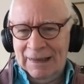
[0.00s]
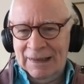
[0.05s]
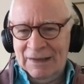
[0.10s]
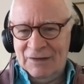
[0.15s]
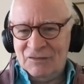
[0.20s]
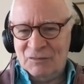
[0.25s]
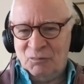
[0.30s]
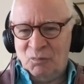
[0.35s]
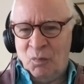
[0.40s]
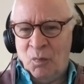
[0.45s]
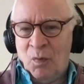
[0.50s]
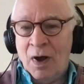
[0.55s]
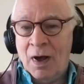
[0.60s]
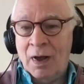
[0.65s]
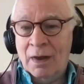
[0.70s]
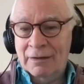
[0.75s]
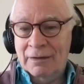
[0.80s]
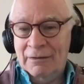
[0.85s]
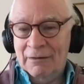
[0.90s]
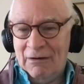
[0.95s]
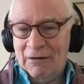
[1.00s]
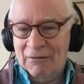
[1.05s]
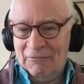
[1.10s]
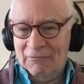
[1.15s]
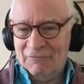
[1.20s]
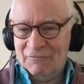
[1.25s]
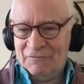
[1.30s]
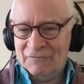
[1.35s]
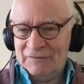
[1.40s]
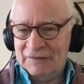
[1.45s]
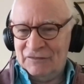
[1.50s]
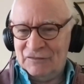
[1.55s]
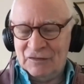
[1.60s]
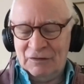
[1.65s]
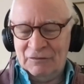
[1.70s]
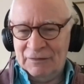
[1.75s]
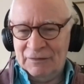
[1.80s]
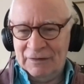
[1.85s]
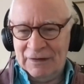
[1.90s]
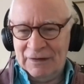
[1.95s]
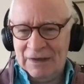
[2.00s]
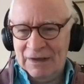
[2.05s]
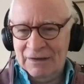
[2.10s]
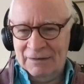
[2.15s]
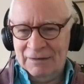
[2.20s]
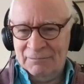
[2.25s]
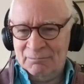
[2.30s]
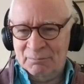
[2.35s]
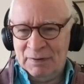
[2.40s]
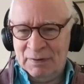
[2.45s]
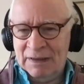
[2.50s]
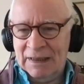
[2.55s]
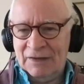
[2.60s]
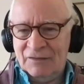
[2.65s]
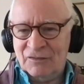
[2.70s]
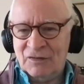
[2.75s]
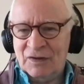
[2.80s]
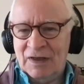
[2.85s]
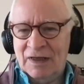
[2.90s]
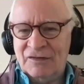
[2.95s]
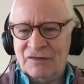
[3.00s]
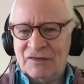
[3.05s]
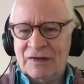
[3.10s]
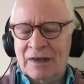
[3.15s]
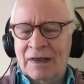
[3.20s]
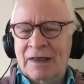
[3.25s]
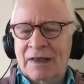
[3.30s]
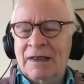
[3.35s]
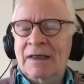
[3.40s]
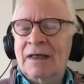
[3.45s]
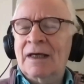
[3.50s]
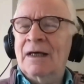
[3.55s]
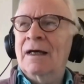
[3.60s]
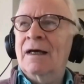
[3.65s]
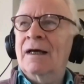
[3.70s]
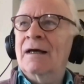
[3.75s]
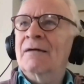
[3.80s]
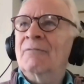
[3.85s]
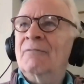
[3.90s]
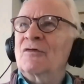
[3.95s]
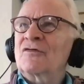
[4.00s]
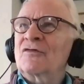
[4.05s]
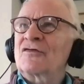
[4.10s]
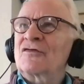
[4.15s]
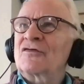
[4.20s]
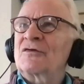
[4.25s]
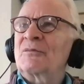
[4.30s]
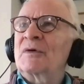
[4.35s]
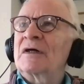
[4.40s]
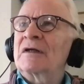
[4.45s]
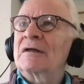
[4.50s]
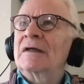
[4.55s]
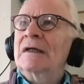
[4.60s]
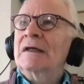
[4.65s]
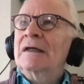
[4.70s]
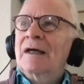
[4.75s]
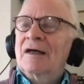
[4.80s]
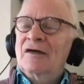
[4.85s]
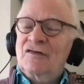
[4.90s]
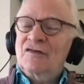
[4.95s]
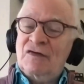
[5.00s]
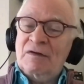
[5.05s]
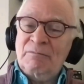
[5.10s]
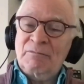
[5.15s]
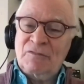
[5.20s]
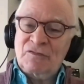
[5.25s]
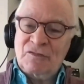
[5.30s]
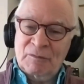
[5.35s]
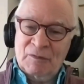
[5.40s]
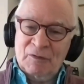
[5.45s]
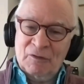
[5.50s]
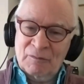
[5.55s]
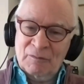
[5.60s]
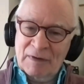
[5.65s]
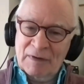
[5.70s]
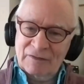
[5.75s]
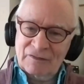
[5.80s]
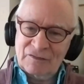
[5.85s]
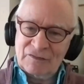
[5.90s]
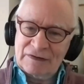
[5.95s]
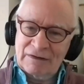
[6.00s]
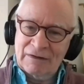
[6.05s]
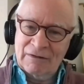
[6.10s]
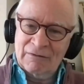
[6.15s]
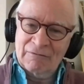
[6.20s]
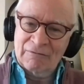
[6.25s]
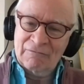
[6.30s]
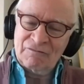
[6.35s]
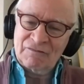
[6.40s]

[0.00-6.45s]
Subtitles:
is one of, it's not, but it's a what's the word? A symptom almost of.